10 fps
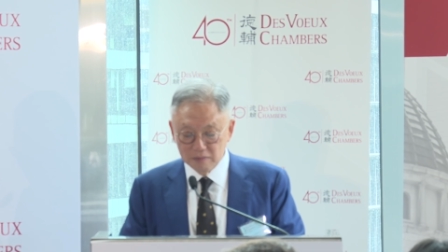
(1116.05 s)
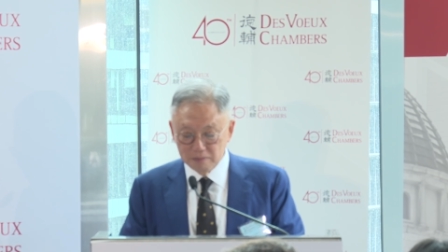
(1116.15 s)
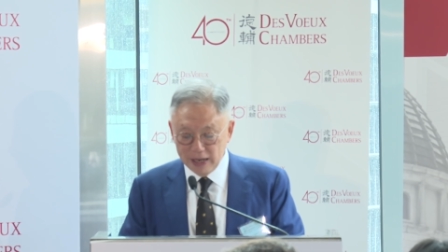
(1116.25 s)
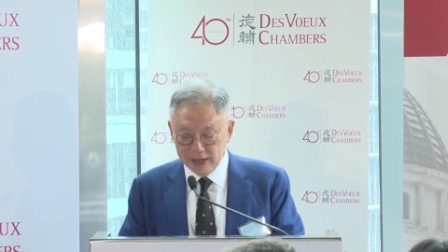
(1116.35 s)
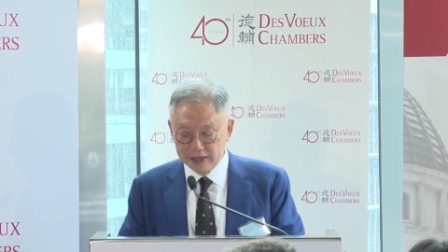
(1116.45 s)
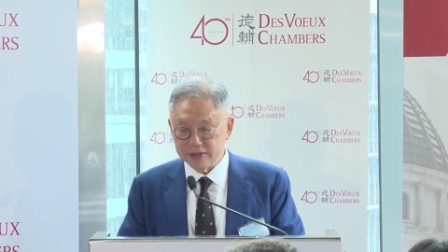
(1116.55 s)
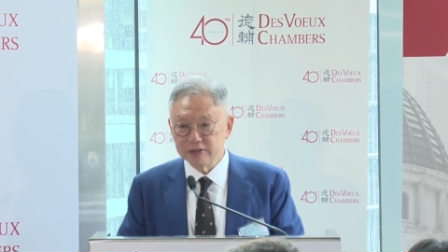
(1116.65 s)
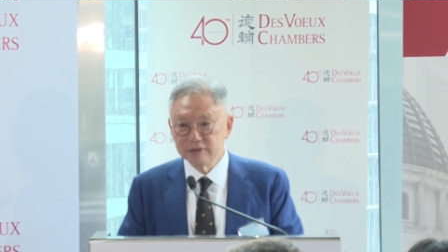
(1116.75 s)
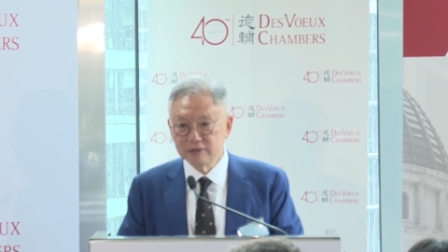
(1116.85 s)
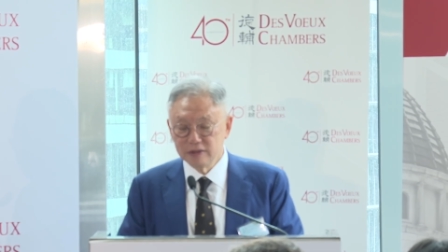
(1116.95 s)
Bad
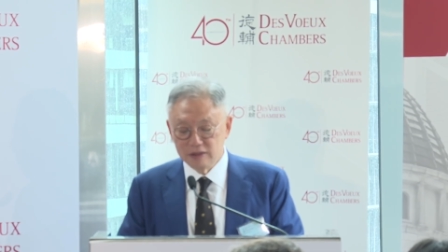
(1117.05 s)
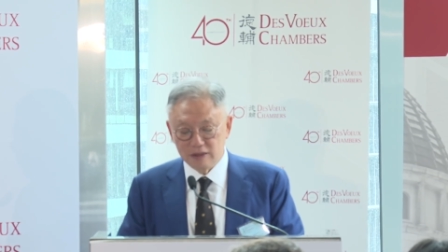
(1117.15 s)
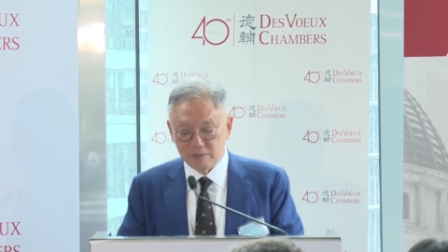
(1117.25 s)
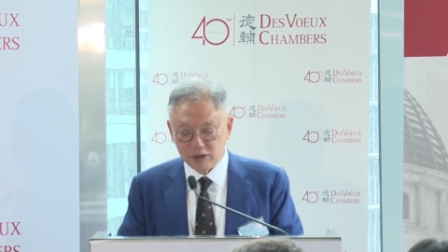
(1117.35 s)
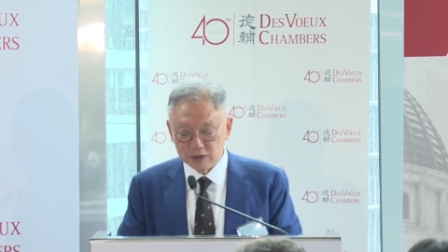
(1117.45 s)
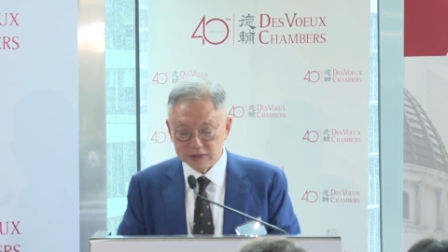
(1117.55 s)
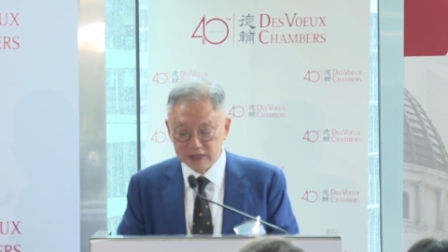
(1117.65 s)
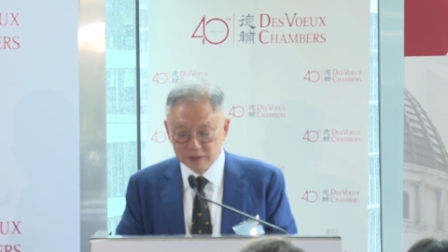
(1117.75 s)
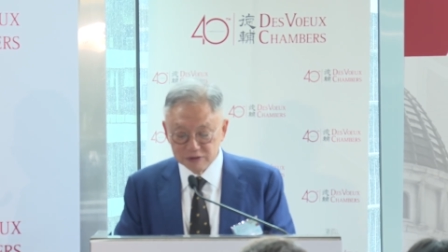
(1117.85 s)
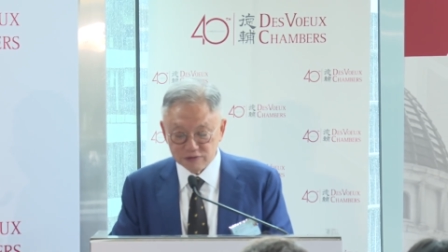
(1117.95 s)
because an
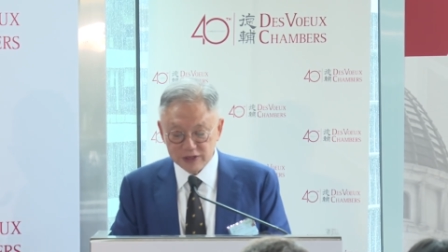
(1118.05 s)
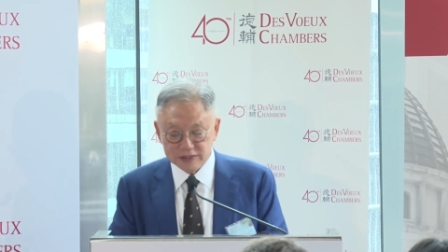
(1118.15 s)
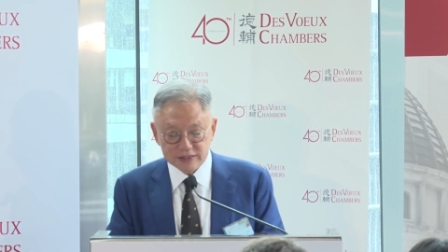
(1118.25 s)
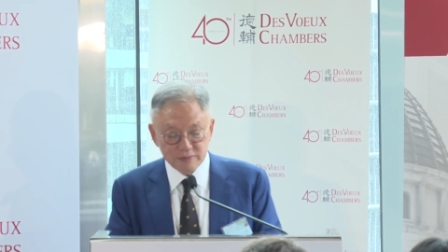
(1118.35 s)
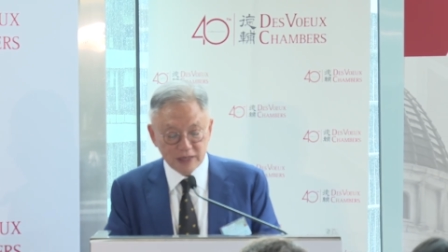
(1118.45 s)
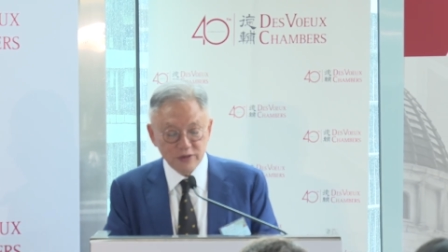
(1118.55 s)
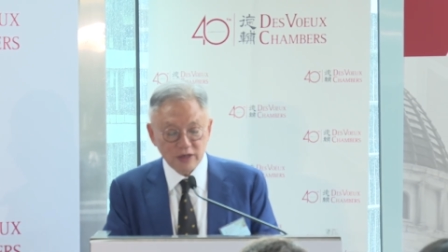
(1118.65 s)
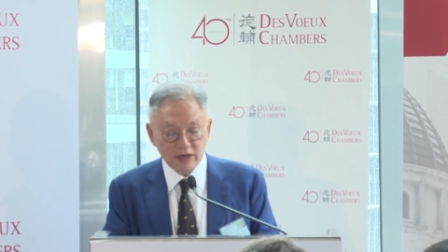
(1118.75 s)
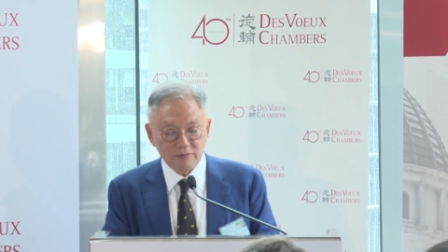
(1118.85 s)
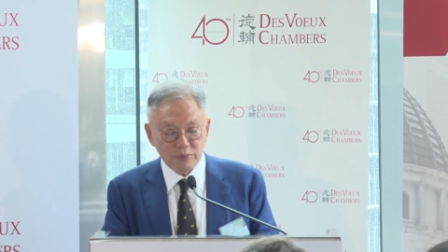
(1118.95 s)
arbitrator might
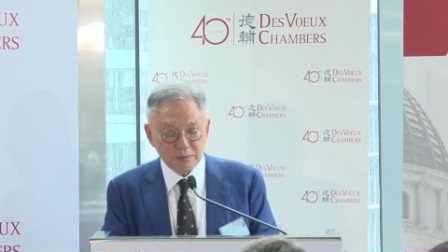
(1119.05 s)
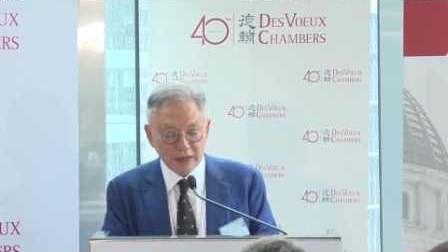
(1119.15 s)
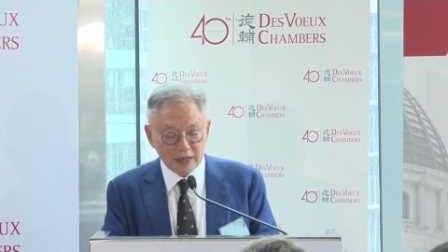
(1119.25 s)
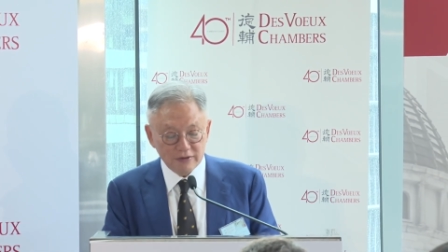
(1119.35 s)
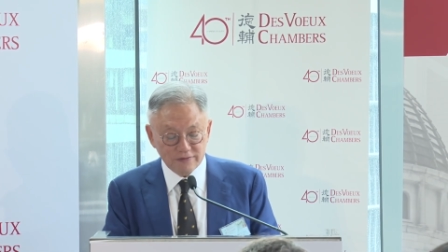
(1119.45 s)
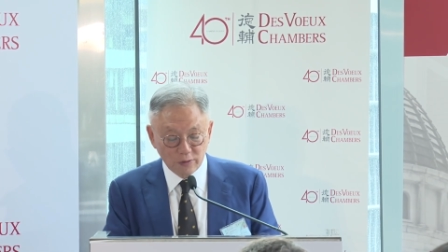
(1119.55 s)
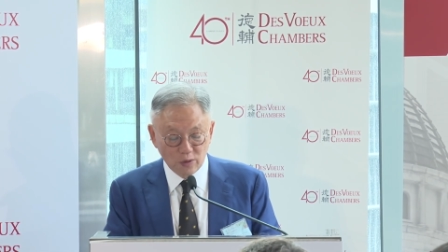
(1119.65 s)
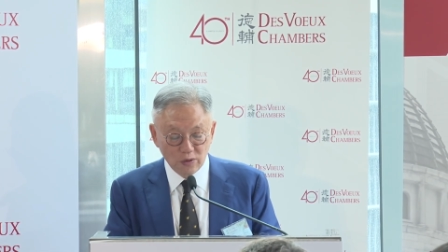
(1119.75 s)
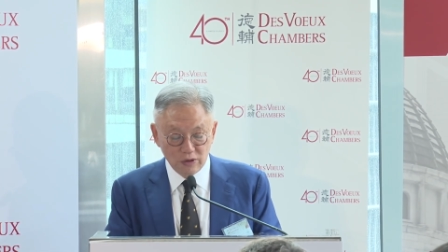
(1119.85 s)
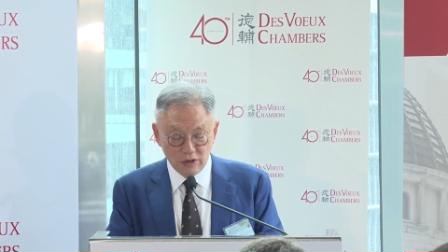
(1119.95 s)
not have prepared
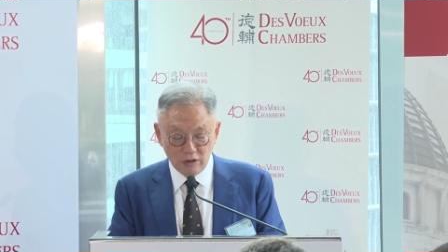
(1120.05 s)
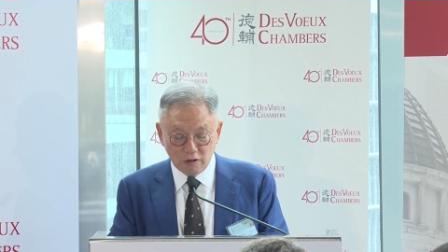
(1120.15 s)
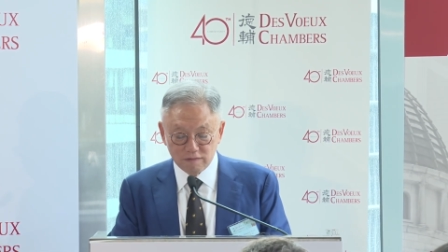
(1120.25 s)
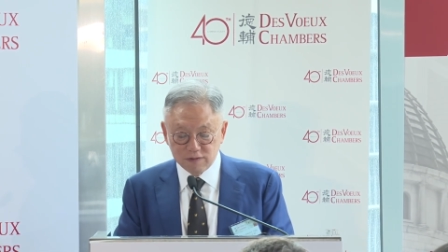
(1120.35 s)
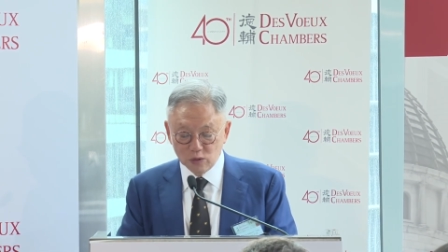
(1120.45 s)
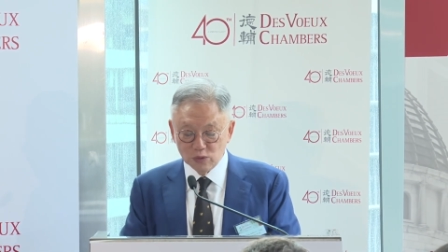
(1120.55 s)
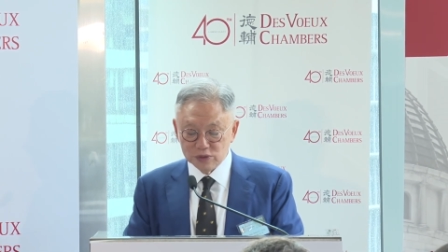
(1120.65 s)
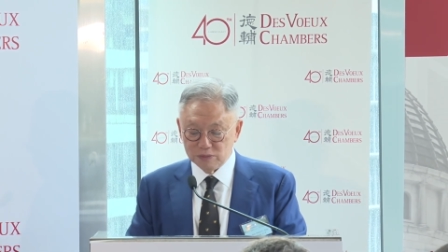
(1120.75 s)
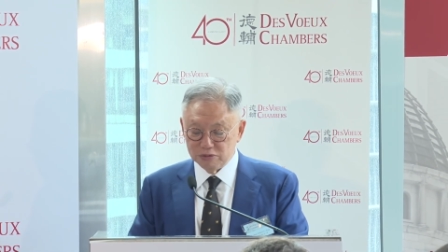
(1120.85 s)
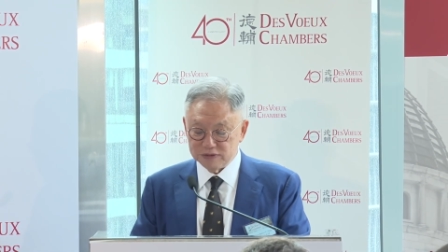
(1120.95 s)
for or followed
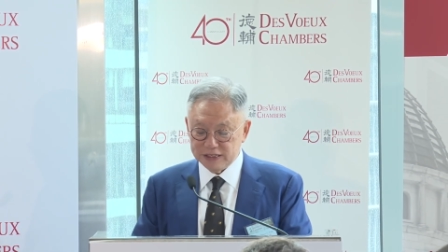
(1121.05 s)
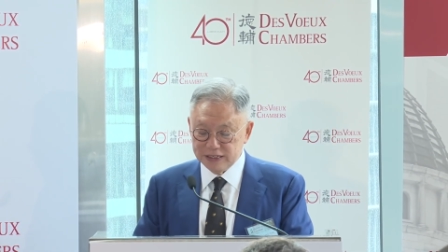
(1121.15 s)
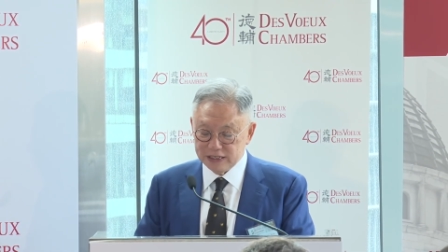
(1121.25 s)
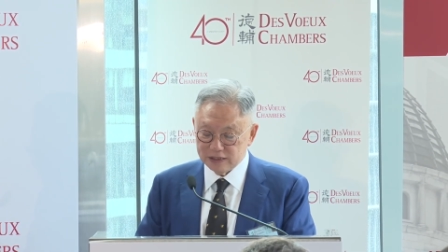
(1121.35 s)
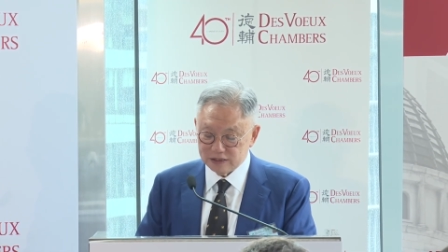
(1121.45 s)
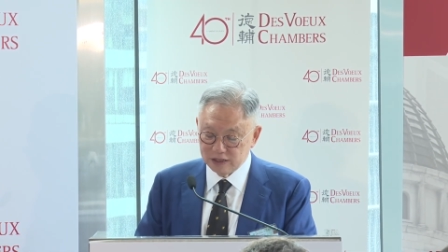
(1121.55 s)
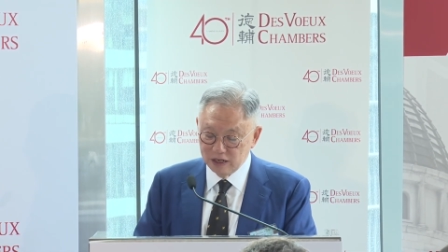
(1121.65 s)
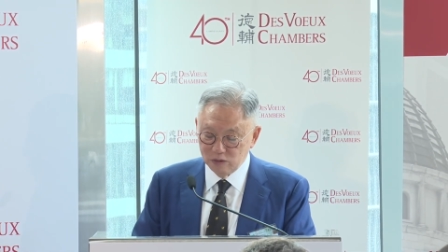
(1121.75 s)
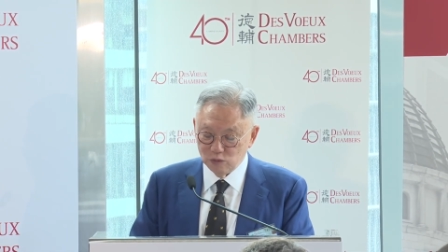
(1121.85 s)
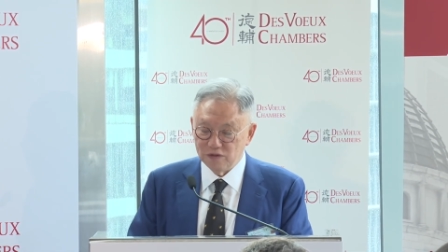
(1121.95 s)
the proceedings
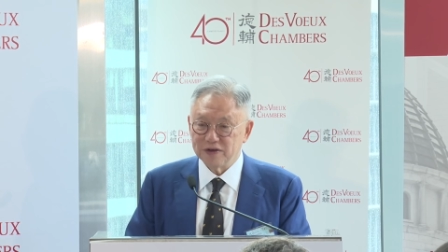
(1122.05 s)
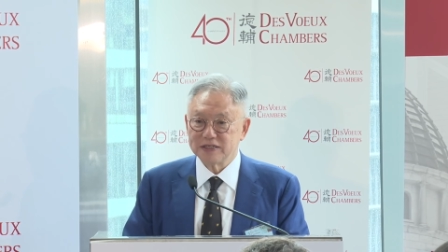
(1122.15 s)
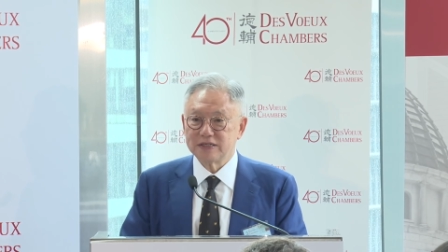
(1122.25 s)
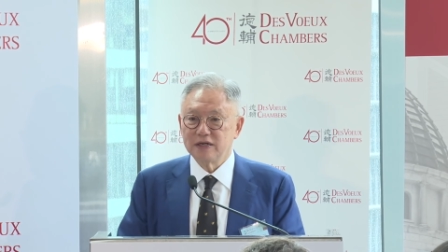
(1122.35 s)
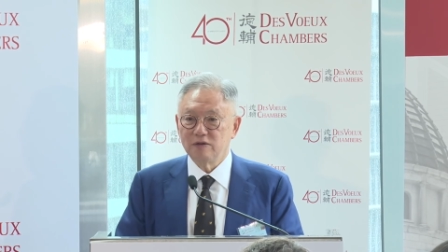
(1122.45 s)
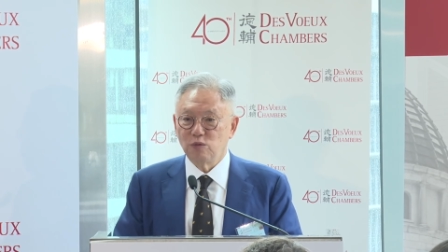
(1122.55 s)
with as,